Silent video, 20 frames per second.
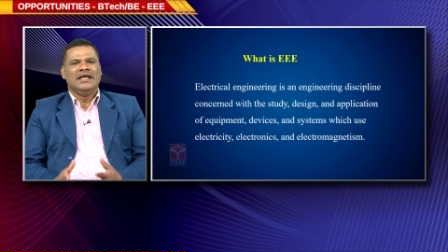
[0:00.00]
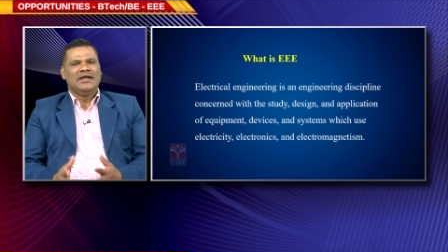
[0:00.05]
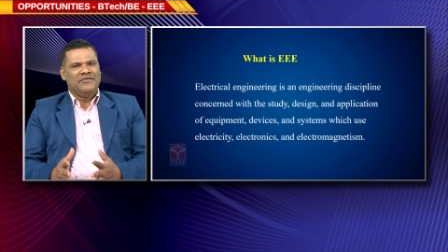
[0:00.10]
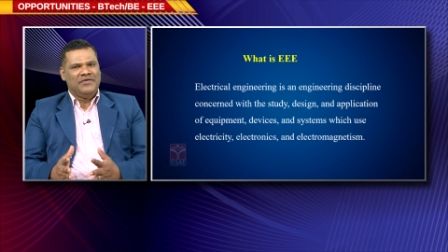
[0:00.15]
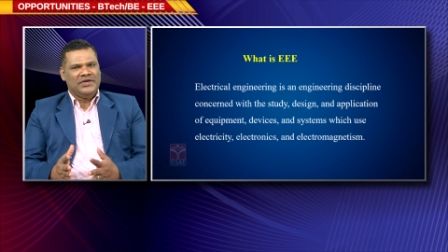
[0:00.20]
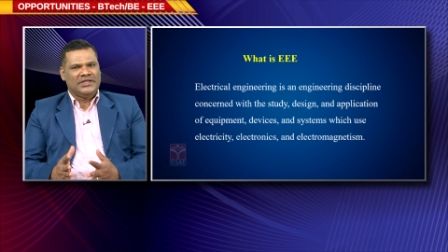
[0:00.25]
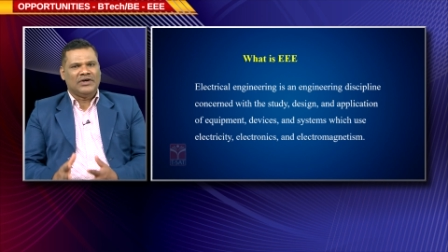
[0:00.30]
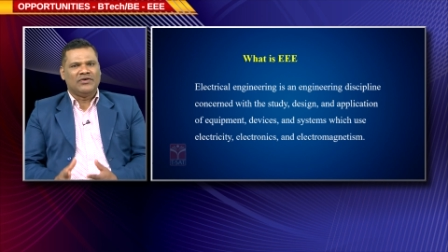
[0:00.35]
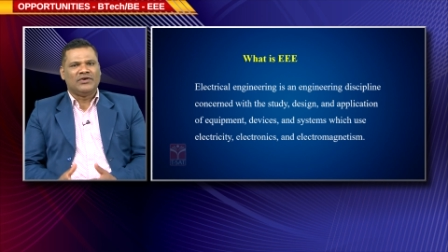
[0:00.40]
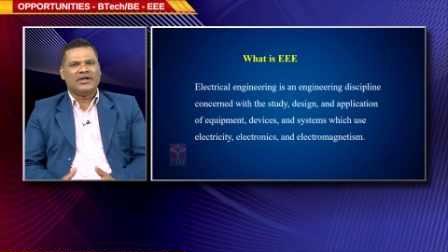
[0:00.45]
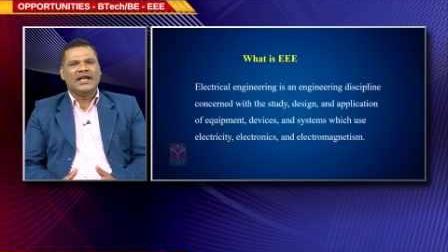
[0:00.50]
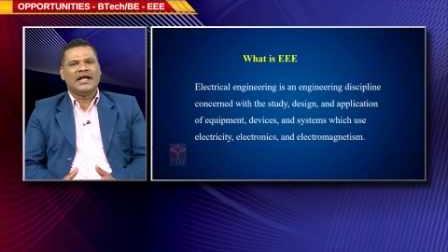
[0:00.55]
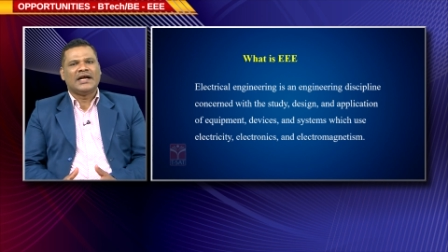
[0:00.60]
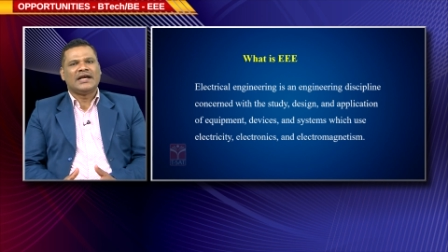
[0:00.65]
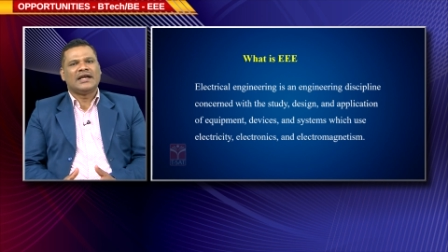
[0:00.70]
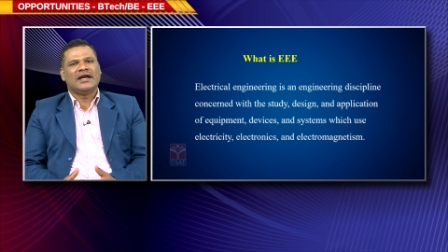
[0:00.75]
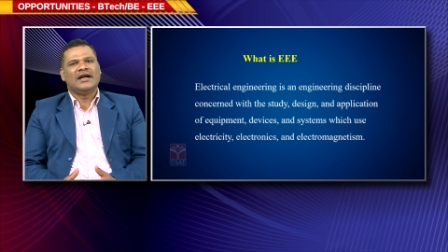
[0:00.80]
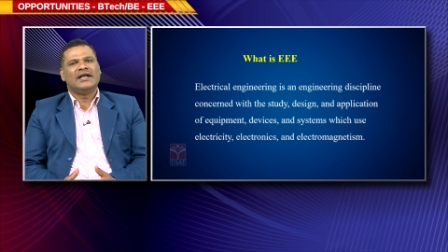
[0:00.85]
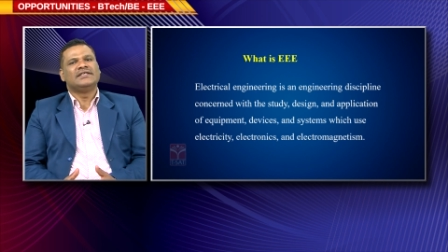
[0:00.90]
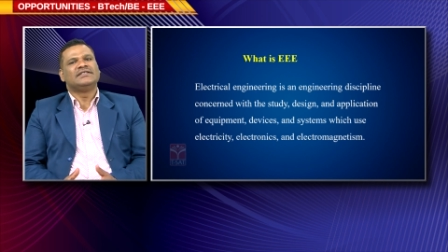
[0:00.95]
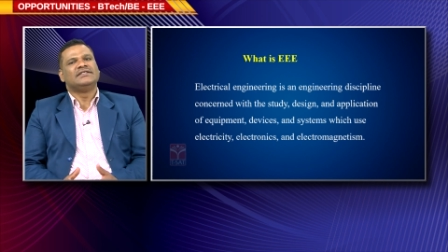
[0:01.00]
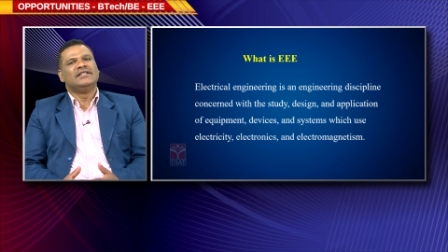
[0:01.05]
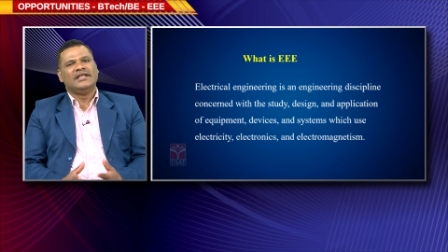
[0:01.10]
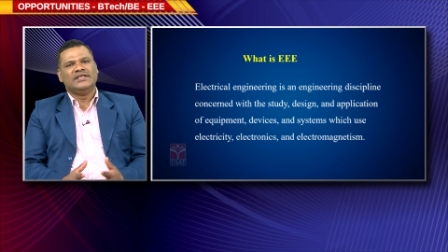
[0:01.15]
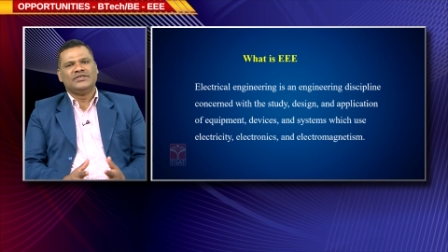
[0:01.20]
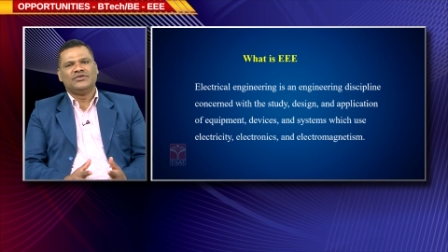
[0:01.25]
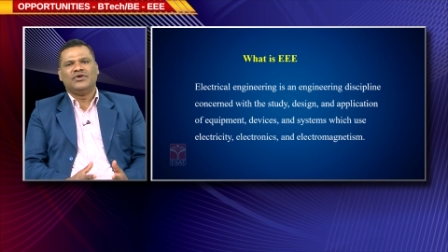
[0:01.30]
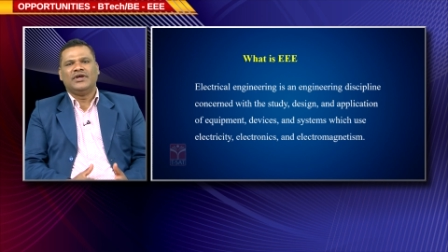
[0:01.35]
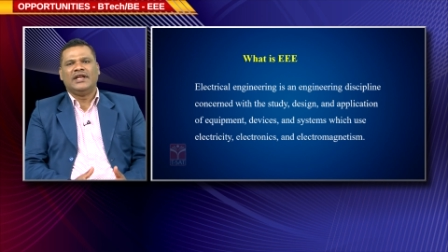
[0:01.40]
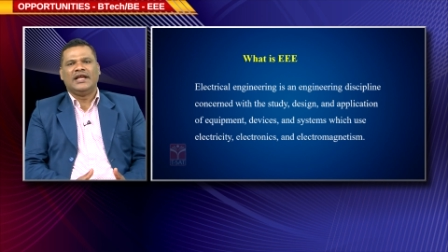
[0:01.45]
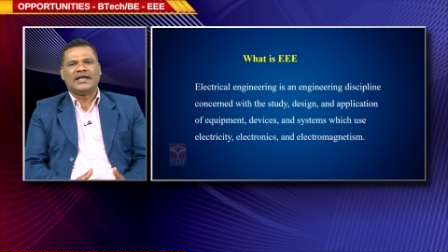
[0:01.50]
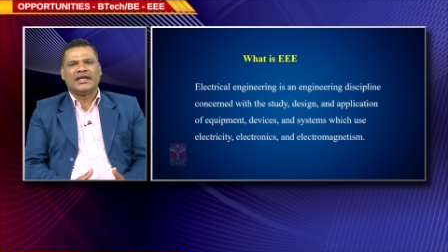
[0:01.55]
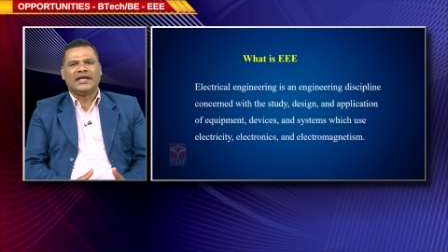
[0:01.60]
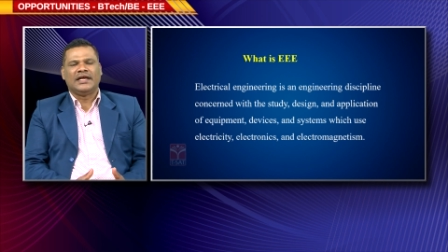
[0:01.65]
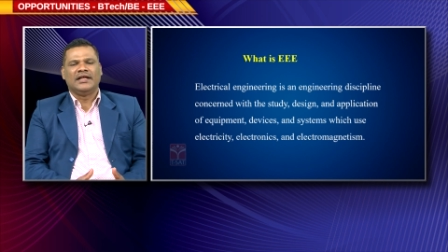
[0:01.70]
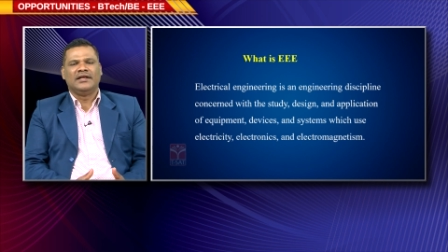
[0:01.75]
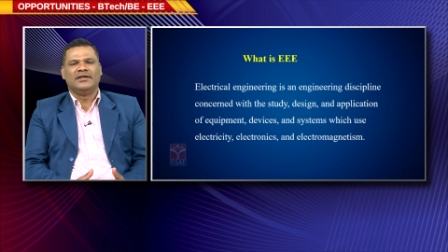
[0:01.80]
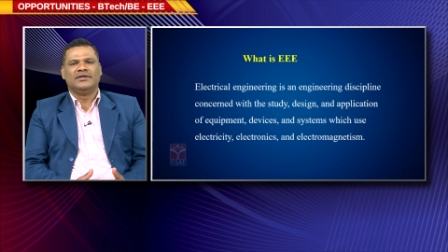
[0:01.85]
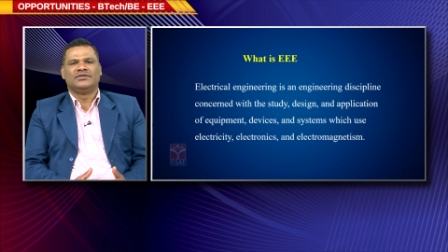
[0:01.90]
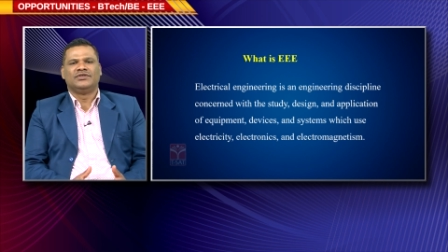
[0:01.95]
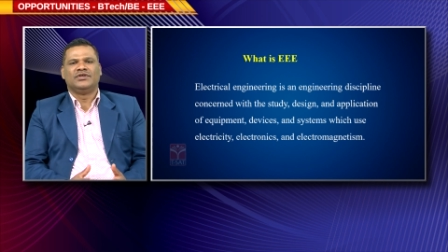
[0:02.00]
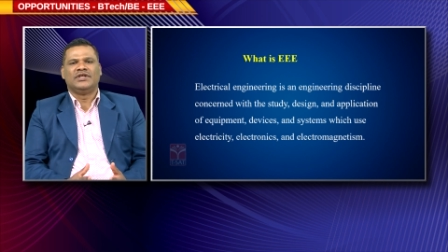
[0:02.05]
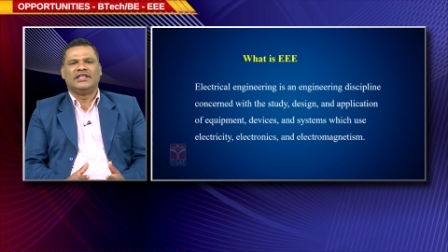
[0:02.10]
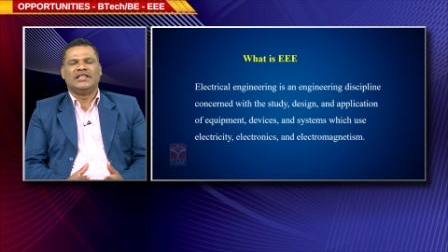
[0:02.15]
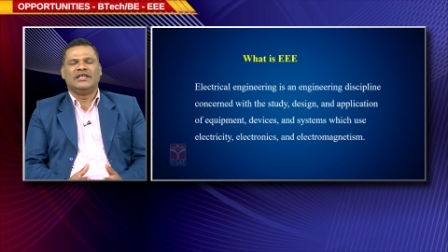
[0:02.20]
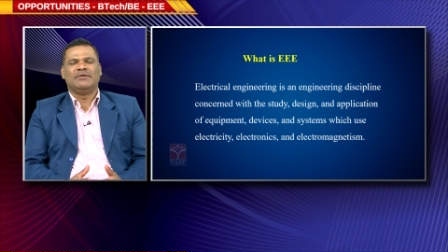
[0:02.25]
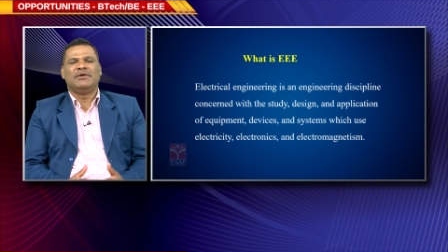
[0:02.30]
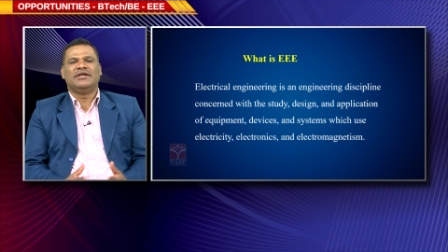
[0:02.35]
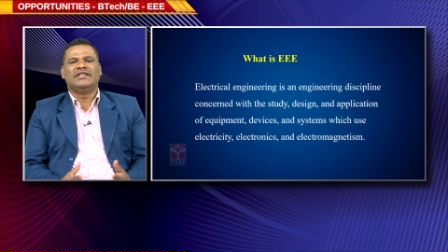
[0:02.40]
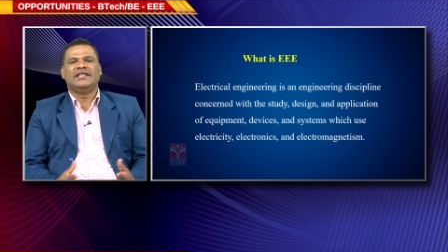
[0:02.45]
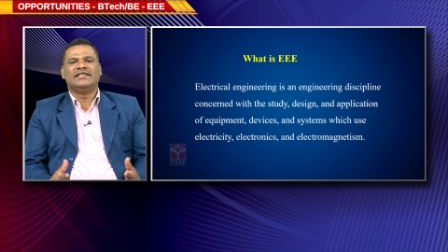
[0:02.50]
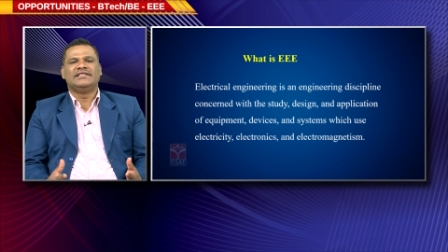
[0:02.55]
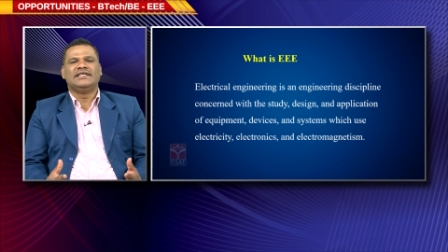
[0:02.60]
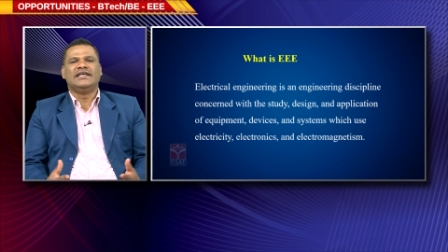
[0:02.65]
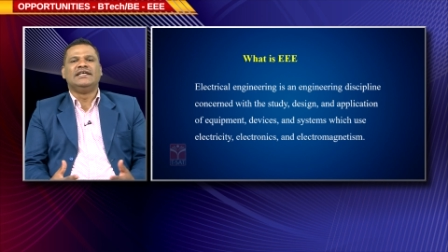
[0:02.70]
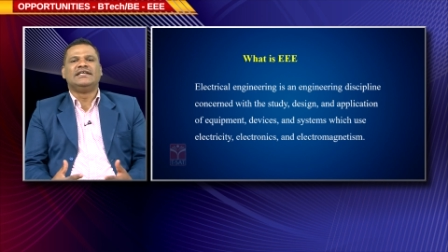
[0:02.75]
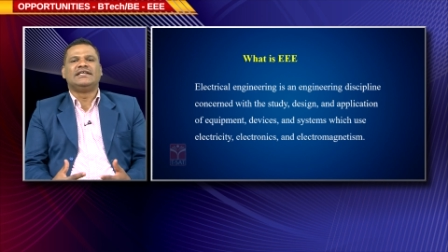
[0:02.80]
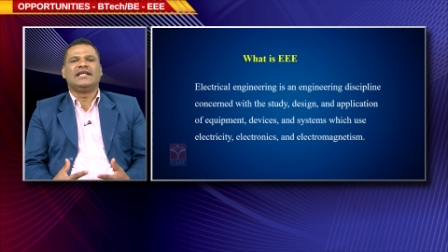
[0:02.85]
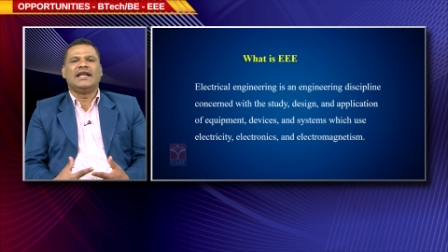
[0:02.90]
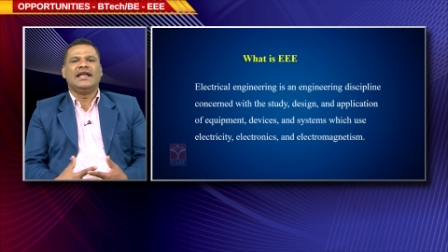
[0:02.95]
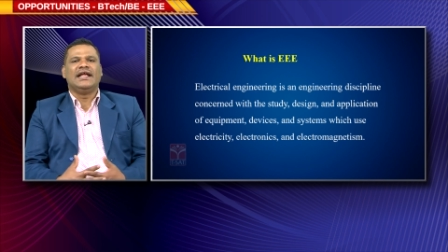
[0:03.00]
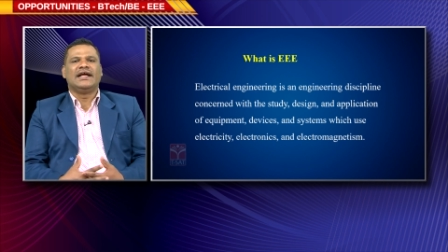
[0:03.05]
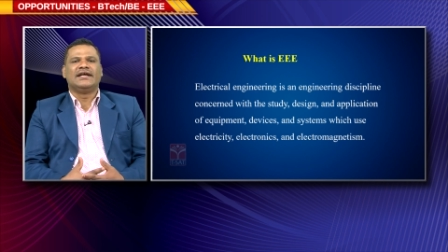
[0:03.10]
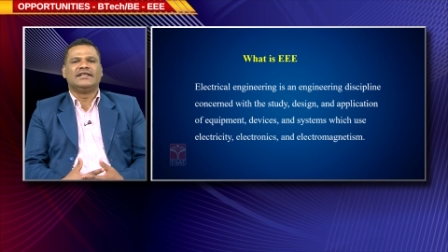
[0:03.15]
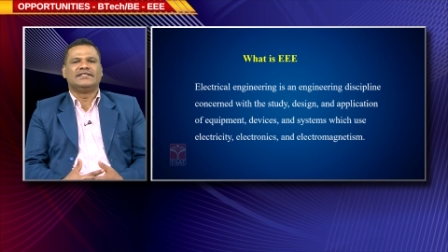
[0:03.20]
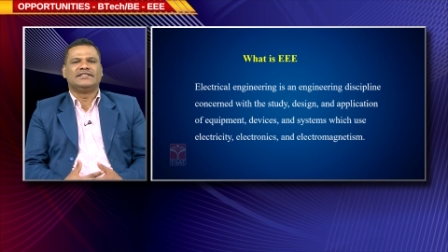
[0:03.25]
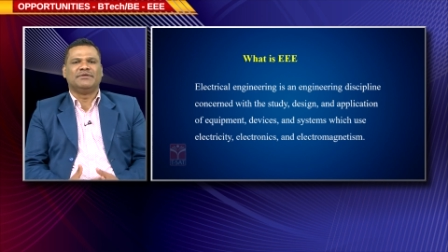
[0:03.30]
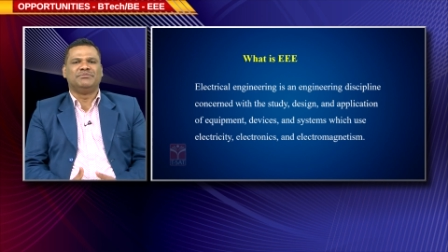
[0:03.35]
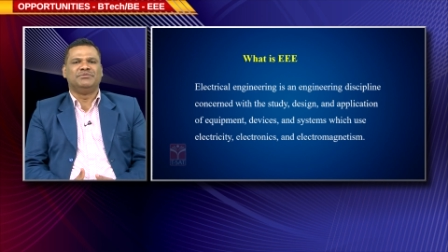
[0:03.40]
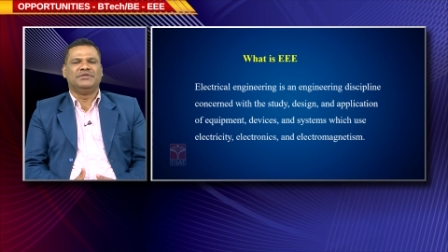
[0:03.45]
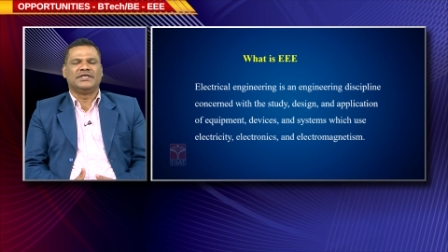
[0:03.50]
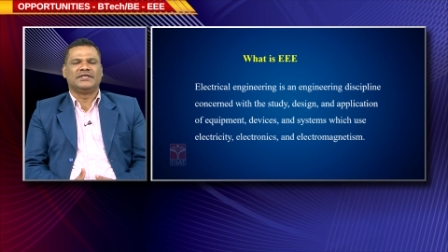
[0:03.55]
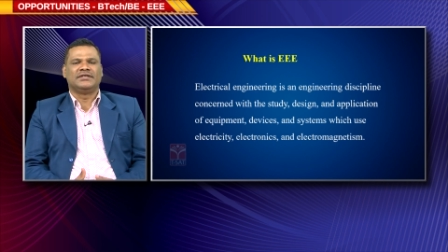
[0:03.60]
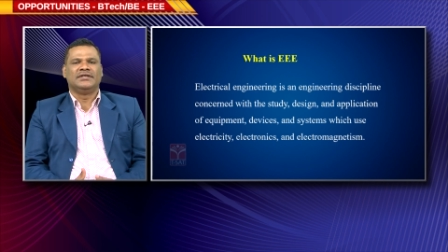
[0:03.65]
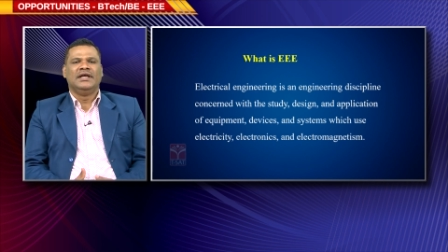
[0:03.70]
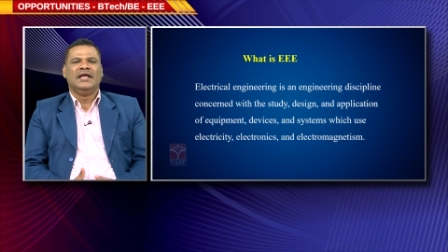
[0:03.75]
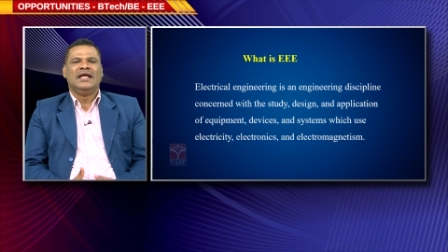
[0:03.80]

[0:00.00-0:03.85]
Without electronics there is no electrical. So, nothing but there is an interlinked subject.